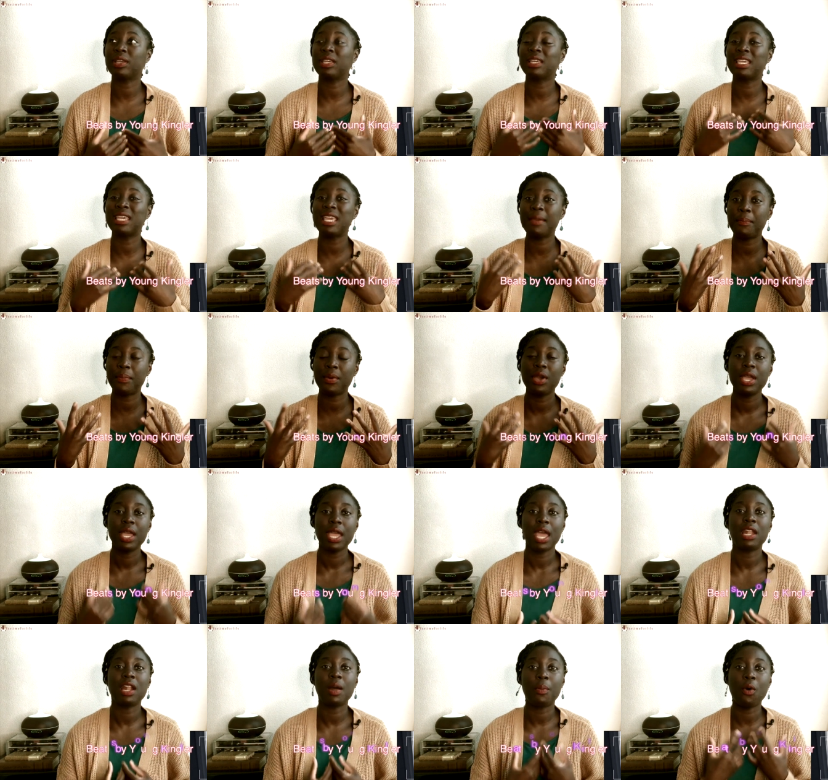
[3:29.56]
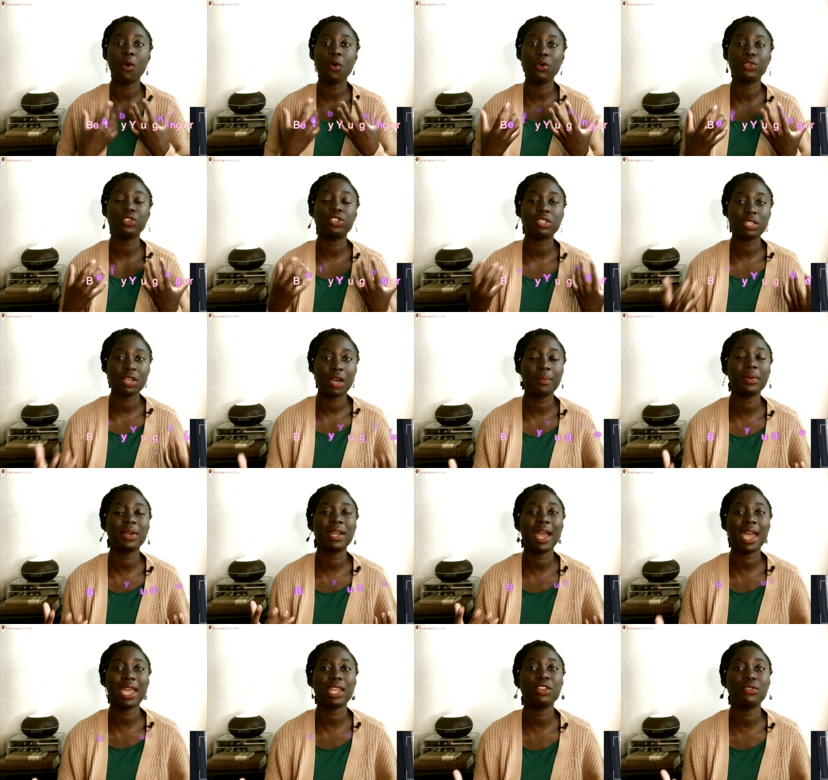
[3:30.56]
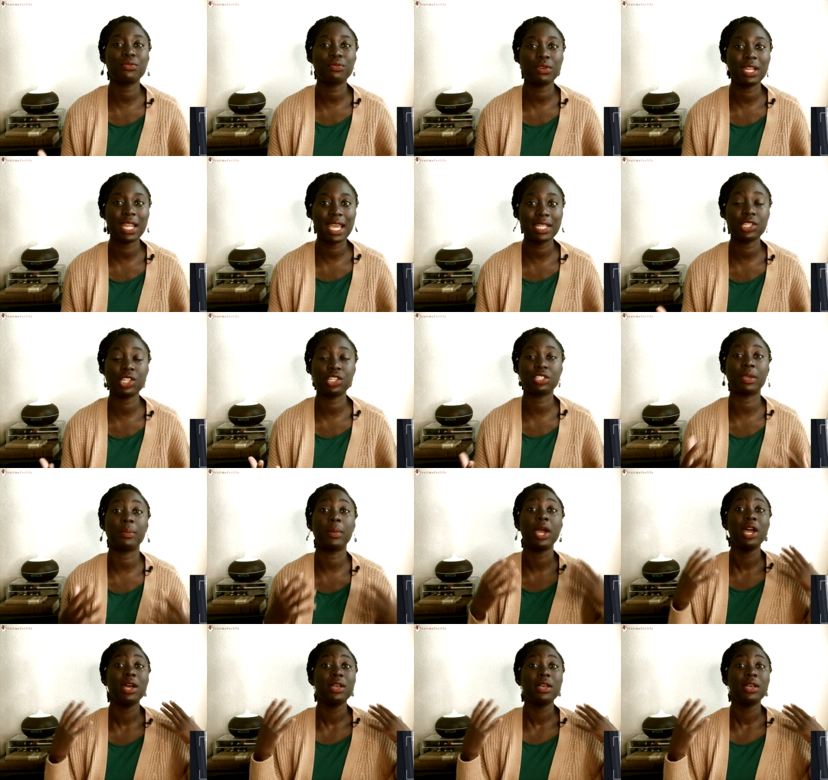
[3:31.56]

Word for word: keep and uphold some kind of relationship,